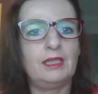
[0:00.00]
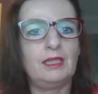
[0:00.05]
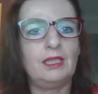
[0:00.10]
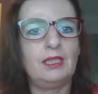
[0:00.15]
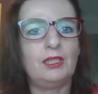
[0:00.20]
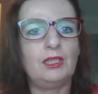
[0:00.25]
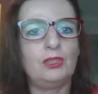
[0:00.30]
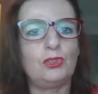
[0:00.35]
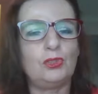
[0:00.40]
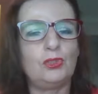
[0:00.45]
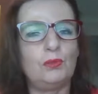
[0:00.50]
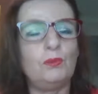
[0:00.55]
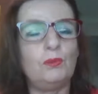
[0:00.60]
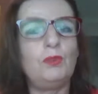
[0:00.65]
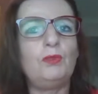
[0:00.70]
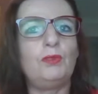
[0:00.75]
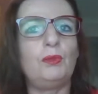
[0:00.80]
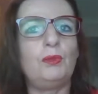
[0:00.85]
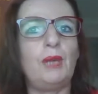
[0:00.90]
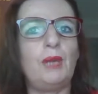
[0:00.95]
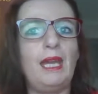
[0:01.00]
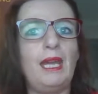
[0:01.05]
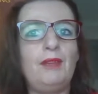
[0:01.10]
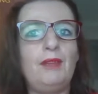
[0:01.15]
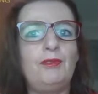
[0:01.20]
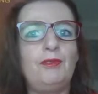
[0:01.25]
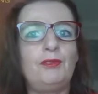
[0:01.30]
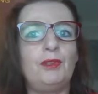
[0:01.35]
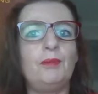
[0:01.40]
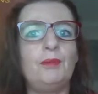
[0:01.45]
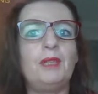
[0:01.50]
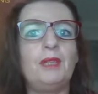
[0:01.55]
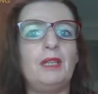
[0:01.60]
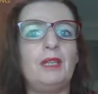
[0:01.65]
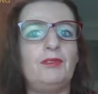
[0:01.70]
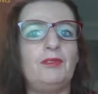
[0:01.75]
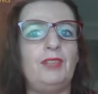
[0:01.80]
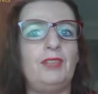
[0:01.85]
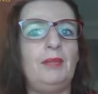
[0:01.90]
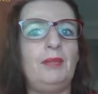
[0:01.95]
to move away from their
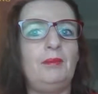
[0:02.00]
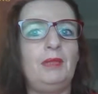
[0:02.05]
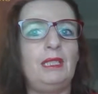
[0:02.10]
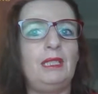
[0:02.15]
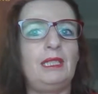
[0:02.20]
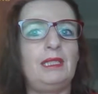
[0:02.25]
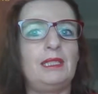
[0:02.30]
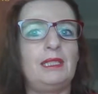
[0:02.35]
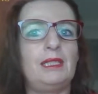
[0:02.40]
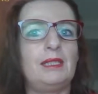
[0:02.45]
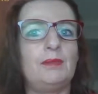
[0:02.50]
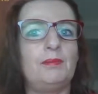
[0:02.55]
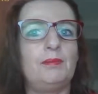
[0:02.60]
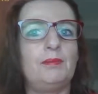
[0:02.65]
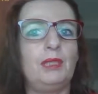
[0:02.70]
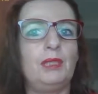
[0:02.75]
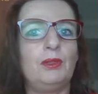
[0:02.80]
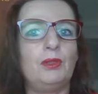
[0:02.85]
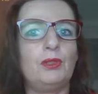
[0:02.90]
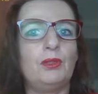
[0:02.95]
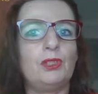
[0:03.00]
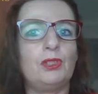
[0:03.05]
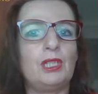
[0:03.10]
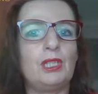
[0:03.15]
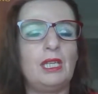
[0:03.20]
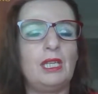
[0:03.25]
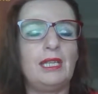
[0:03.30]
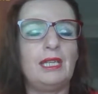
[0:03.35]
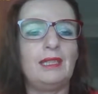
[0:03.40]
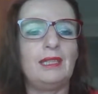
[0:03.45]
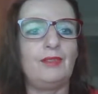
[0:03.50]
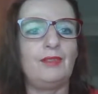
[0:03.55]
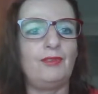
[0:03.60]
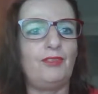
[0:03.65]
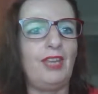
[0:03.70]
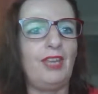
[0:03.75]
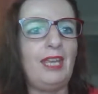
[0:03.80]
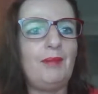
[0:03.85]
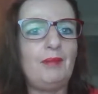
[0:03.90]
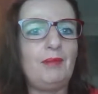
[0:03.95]
families because the
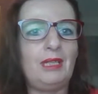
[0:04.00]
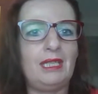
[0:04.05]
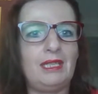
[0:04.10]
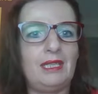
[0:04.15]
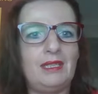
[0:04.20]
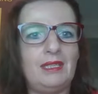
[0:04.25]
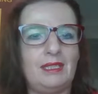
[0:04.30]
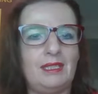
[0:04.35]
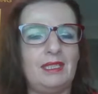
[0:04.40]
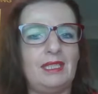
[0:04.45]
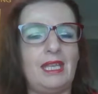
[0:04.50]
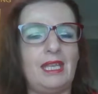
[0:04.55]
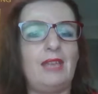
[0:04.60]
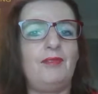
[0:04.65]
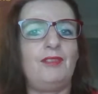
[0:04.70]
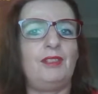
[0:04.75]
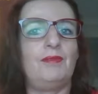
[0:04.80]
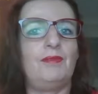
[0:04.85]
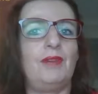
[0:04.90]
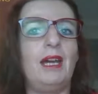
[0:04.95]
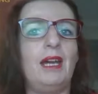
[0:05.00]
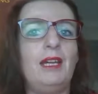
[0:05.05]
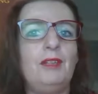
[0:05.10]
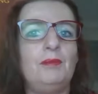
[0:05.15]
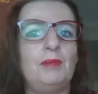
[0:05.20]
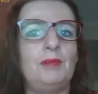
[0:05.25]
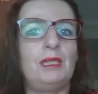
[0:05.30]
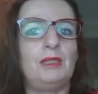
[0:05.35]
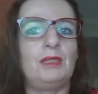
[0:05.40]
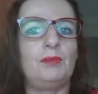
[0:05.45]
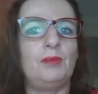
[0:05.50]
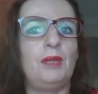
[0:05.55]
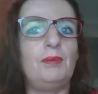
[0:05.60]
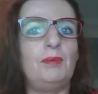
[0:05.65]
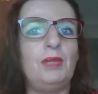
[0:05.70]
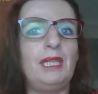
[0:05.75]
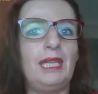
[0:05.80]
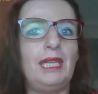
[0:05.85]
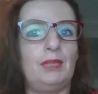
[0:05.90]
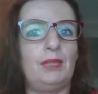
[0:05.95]
family is the safe environment where
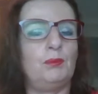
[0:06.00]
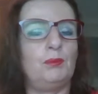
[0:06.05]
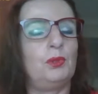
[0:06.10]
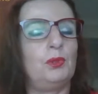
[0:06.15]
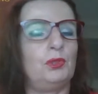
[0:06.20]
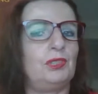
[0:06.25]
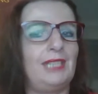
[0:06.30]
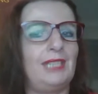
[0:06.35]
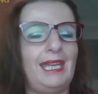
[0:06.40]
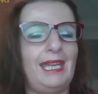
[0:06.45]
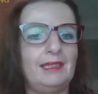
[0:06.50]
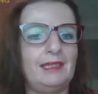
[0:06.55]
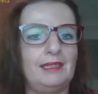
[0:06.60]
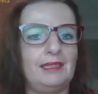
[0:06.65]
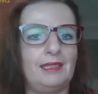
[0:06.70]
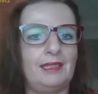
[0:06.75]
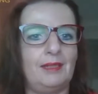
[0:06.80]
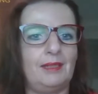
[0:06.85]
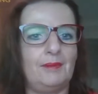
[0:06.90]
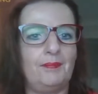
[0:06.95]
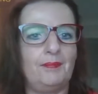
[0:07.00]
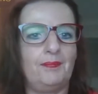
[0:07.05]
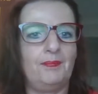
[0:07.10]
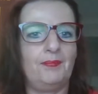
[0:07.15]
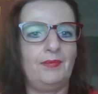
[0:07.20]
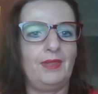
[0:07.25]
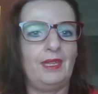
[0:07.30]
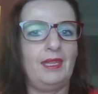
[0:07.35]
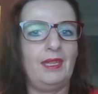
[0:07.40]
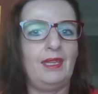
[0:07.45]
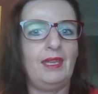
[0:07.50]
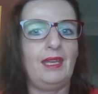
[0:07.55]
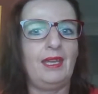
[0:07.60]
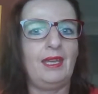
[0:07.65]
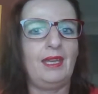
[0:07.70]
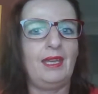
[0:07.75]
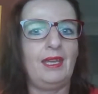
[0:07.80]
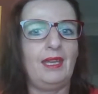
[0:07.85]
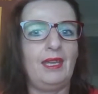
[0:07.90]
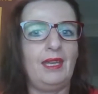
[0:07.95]
we can protect them.
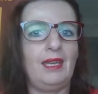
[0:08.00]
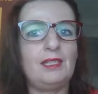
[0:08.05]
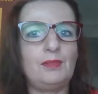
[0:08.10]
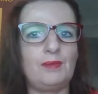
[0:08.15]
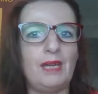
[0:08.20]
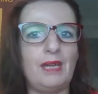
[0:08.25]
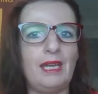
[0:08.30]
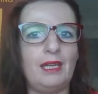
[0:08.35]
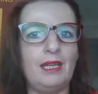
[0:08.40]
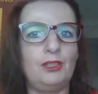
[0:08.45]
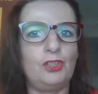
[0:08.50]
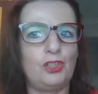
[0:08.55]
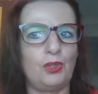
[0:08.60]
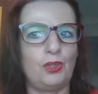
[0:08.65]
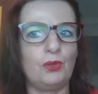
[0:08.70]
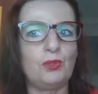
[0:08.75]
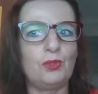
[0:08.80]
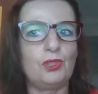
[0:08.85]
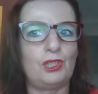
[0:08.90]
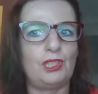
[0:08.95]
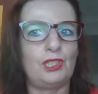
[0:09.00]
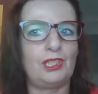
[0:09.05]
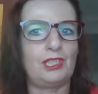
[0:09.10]
And this is why I chose this